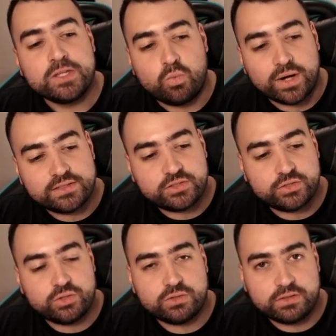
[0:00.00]
once
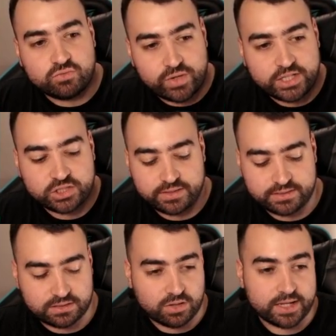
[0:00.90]
you reach
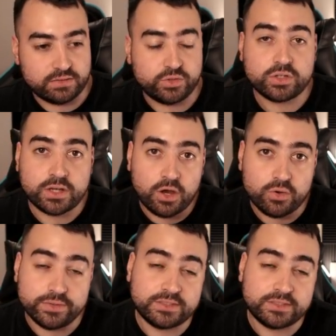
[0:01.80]
this line of your code.